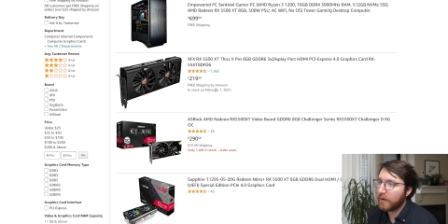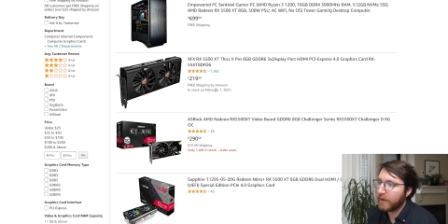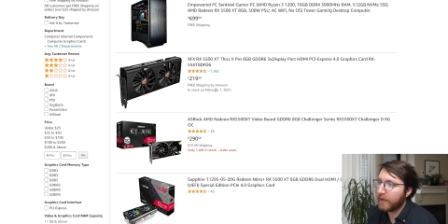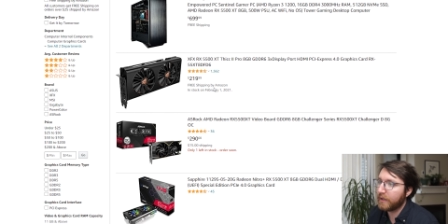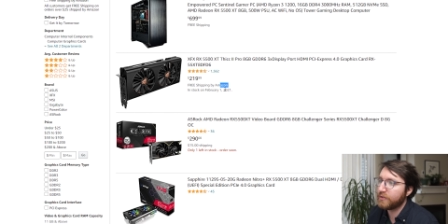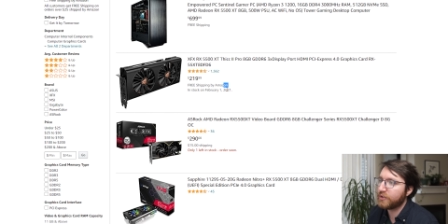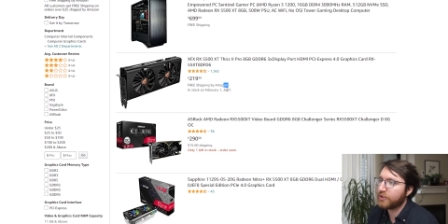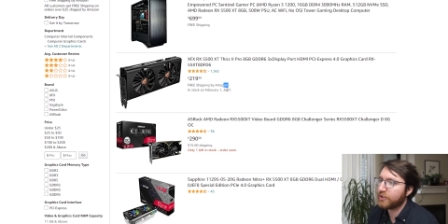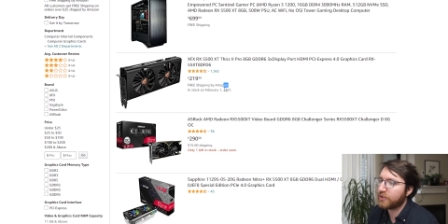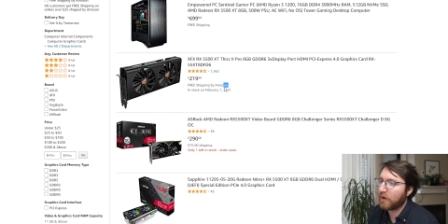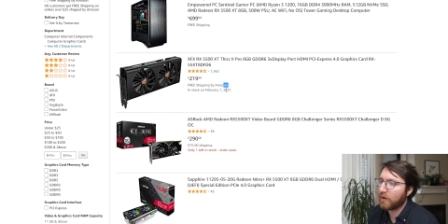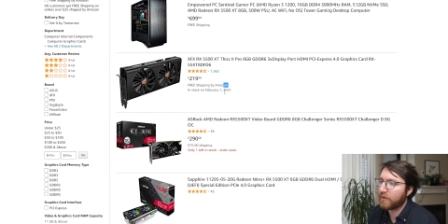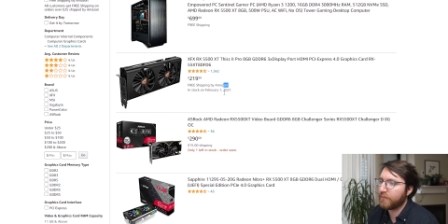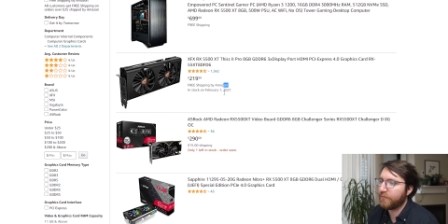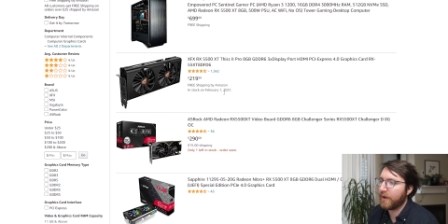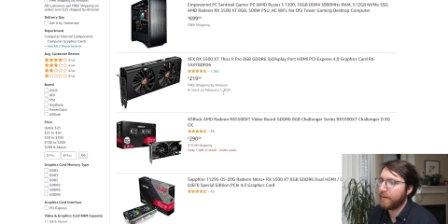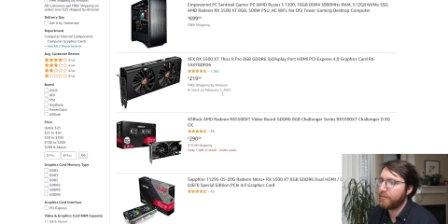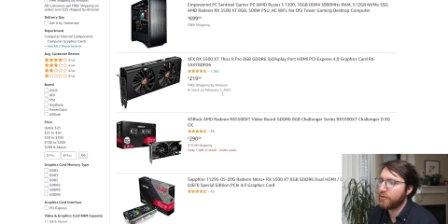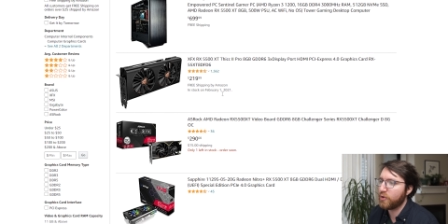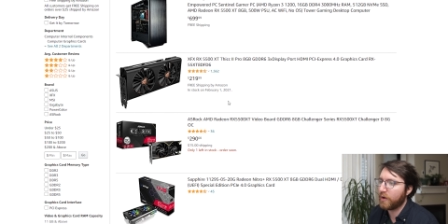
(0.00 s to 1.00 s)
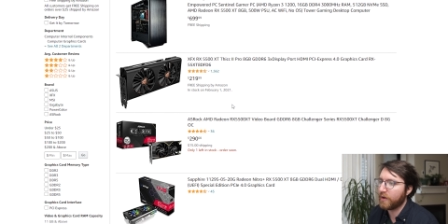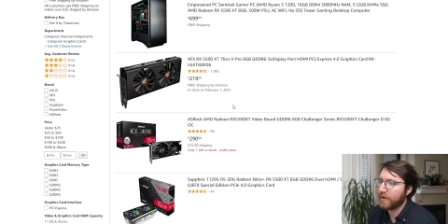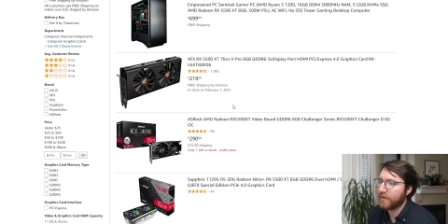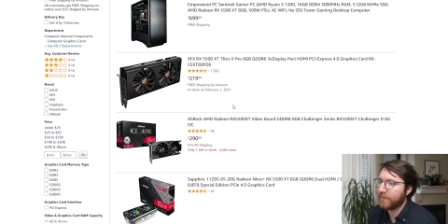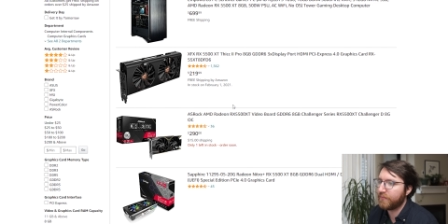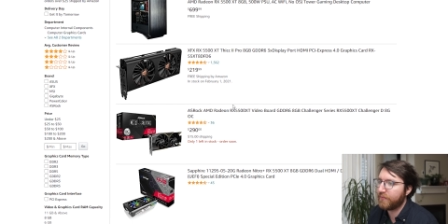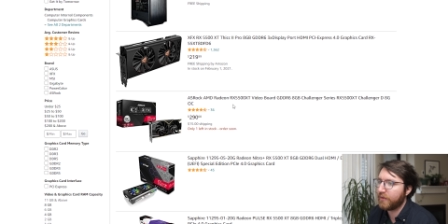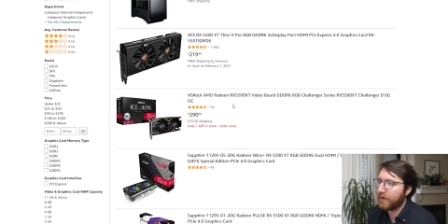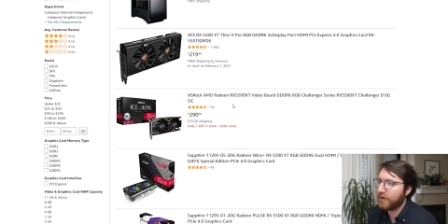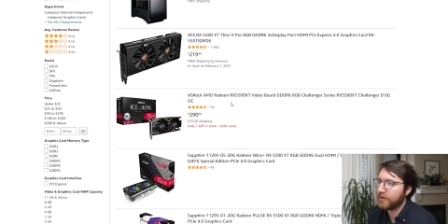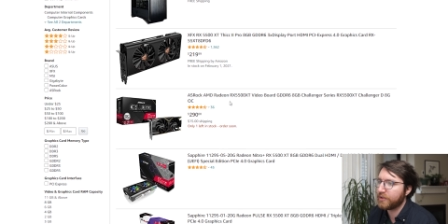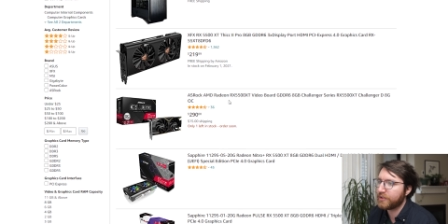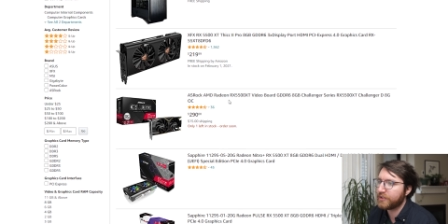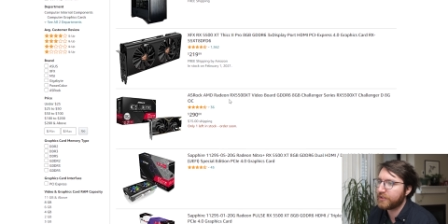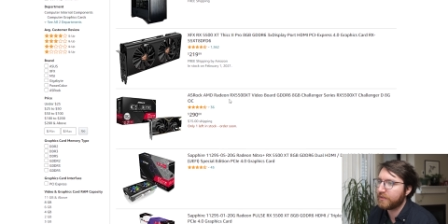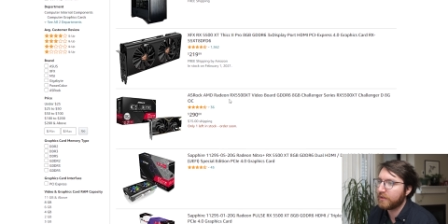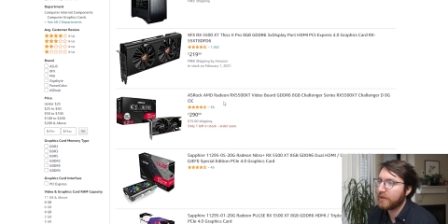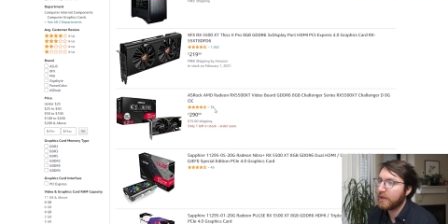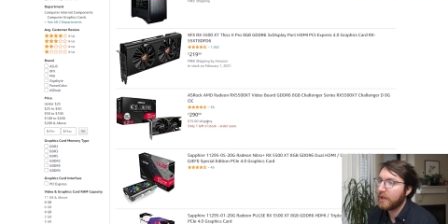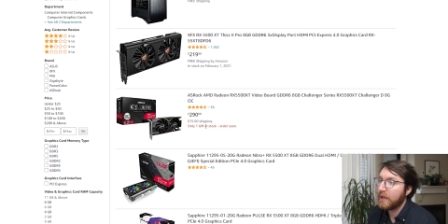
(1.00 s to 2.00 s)
in stock February
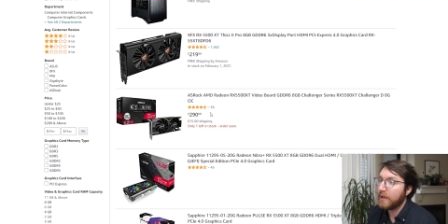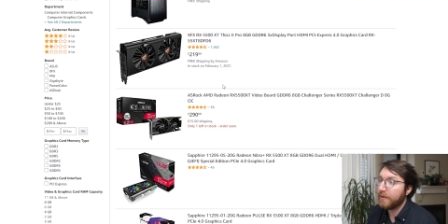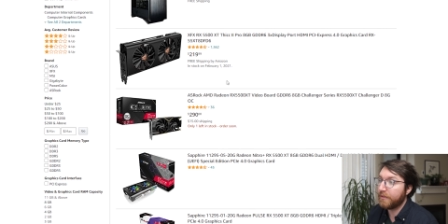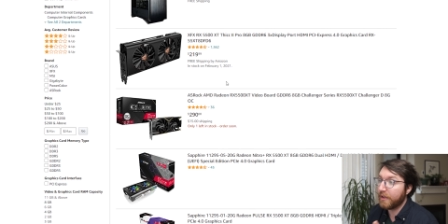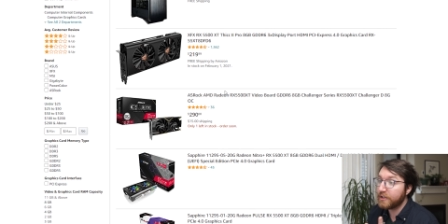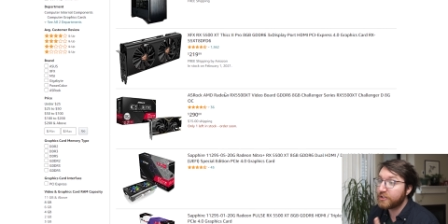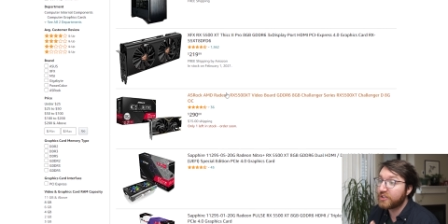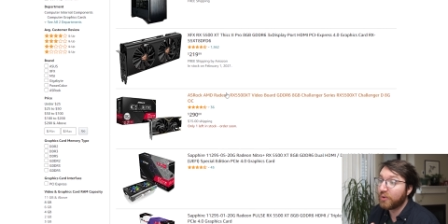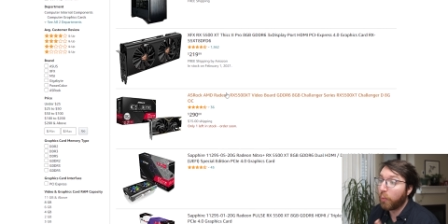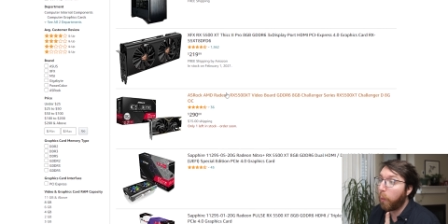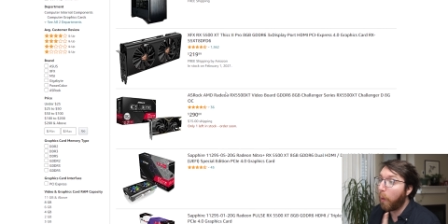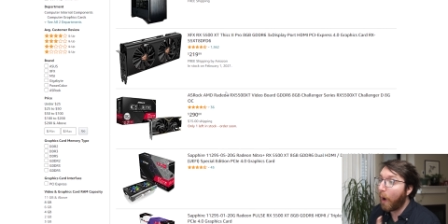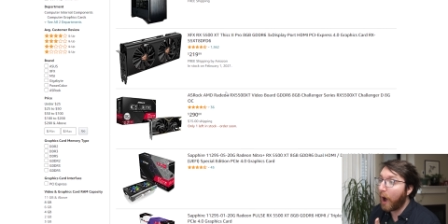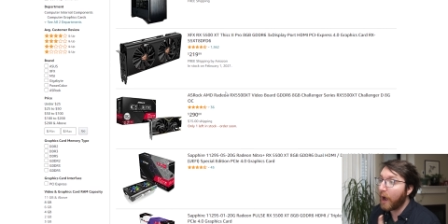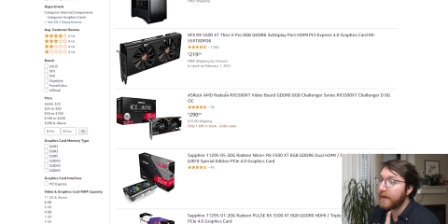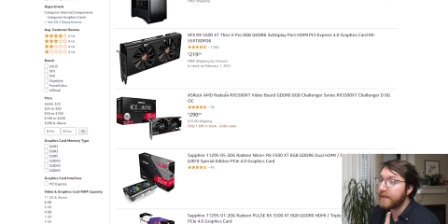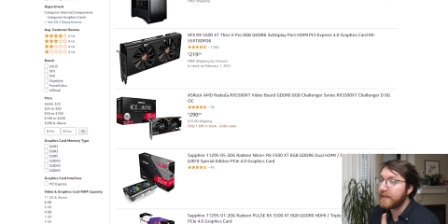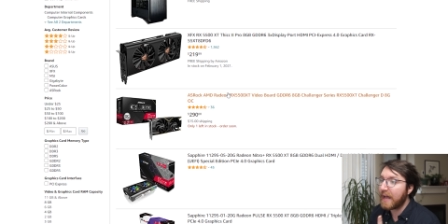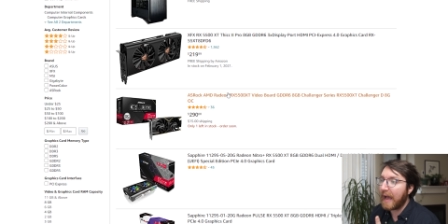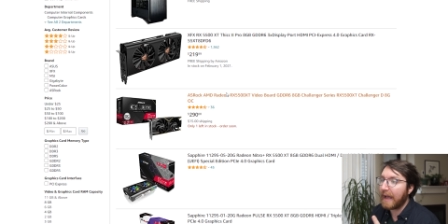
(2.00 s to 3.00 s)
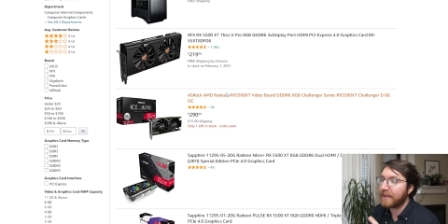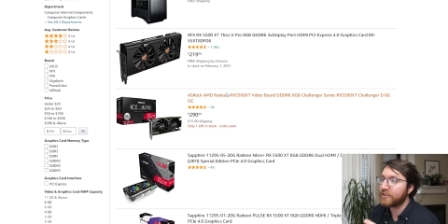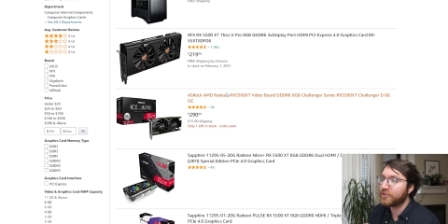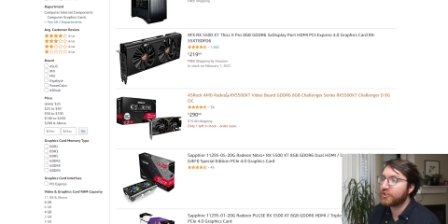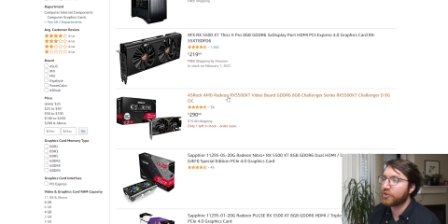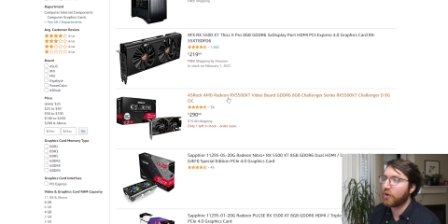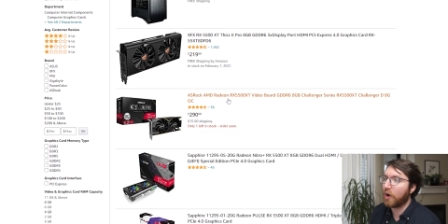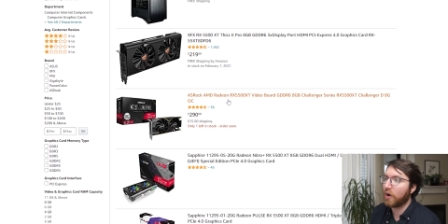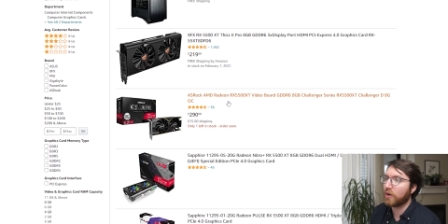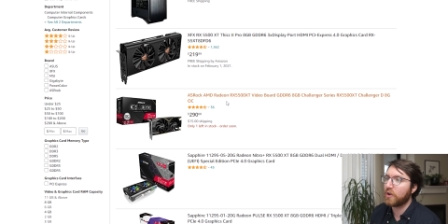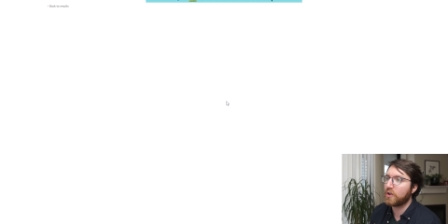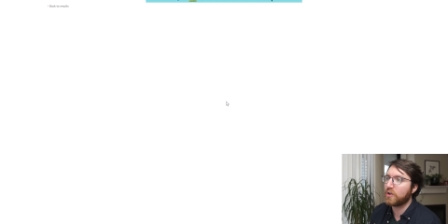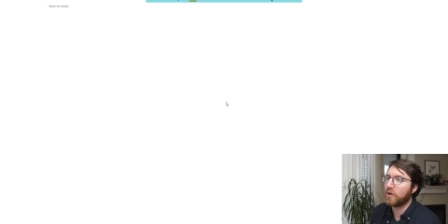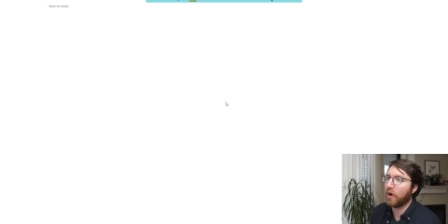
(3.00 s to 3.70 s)
1st. There's one ASRock